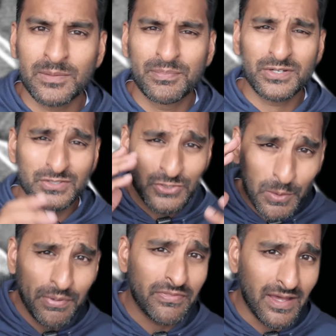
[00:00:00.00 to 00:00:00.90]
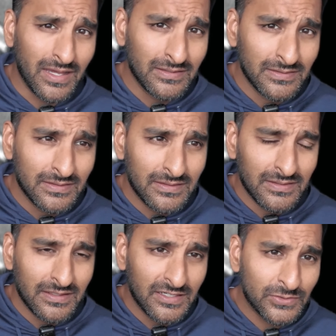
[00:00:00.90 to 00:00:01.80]
But on top of that,
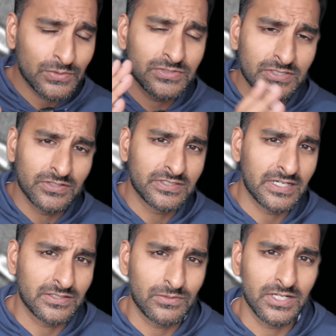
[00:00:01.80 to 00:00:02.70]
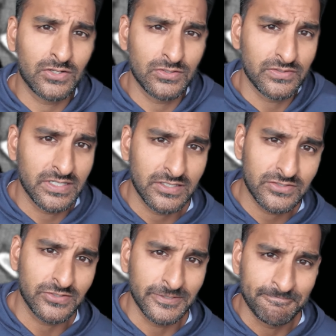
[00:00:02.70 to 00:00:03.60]
it's also gone down a right coronary
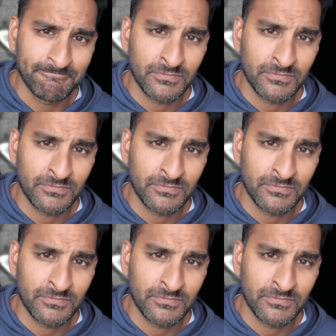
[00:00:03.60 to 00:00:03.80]
artery,